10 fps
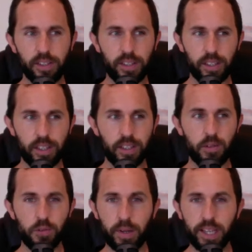It
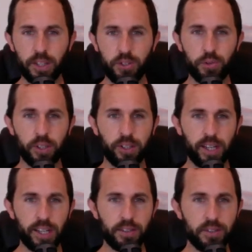was my history
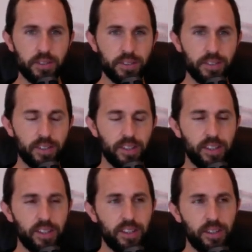class.
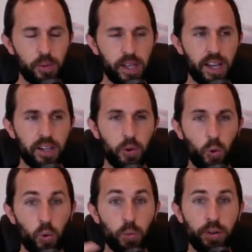We had an
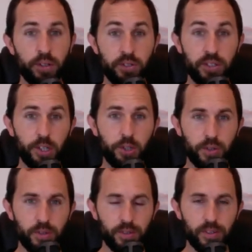oral presentation.